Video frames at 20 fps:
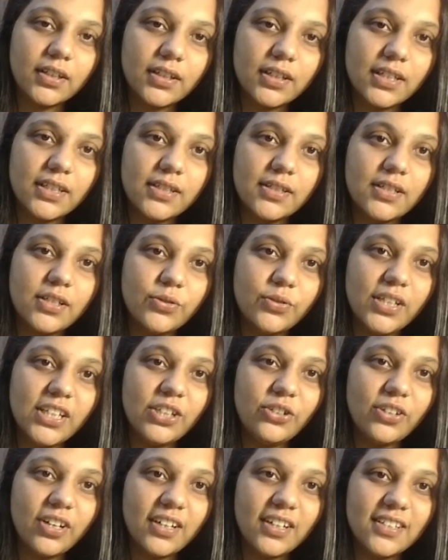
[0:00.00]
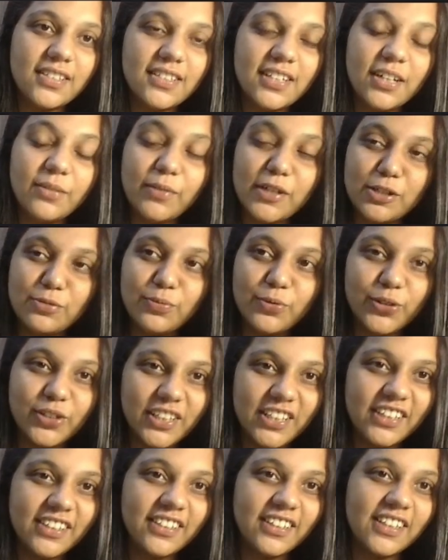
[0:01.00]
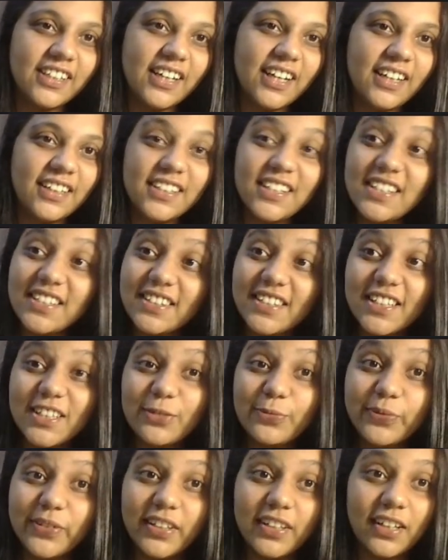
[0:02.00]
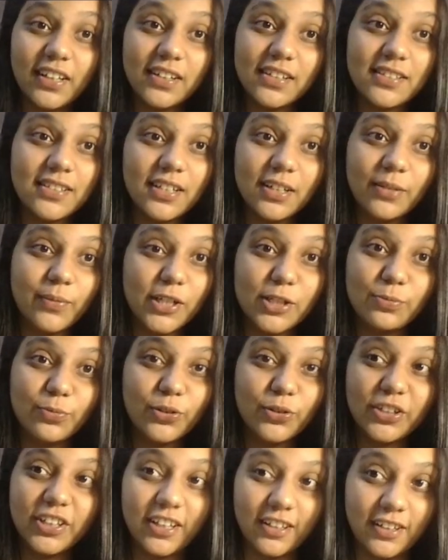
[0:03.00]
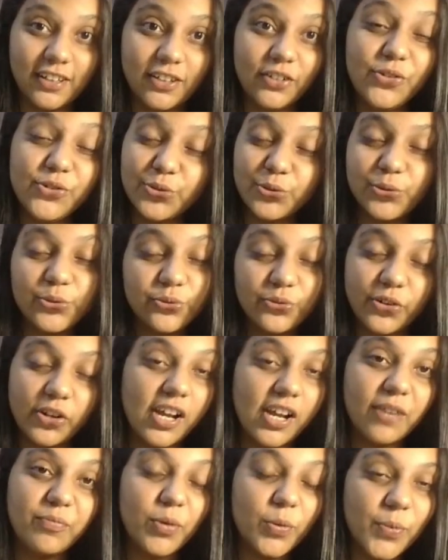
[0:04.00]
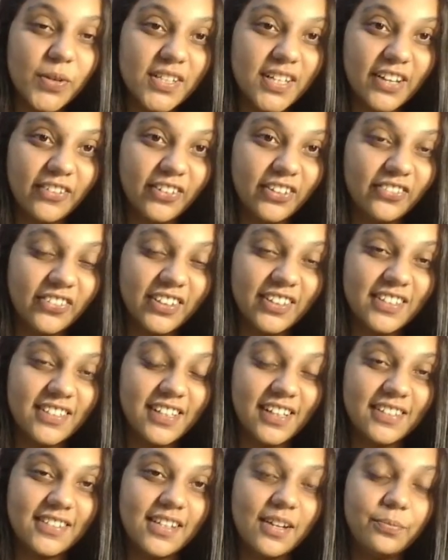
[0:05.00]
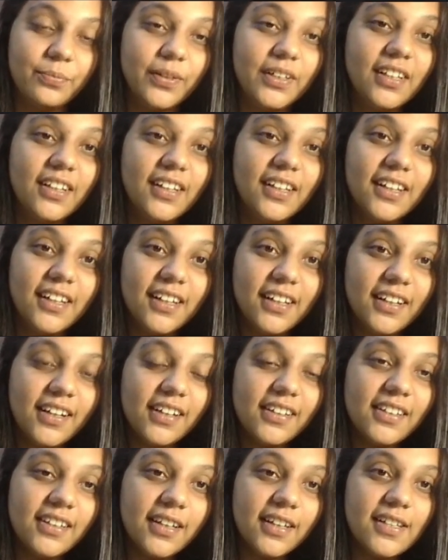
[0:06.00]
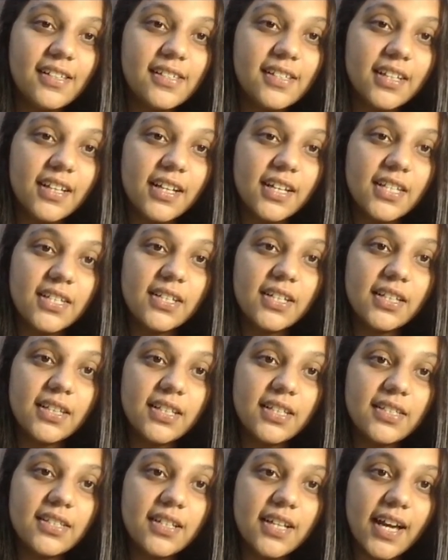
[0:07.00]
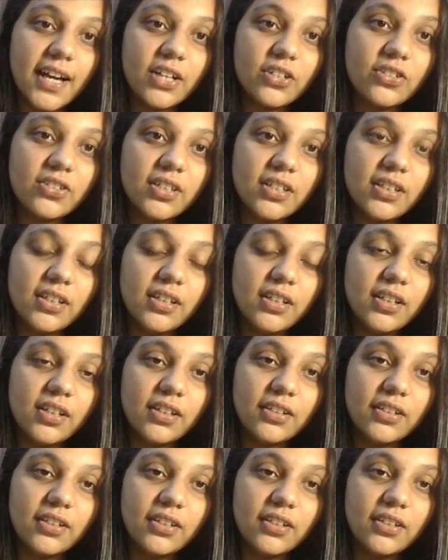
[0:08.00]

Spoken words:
just you need to understand much more clearly, and these things will understand much more clearly, no? So for that purpose I have given this example, nothing else. So in this reaction,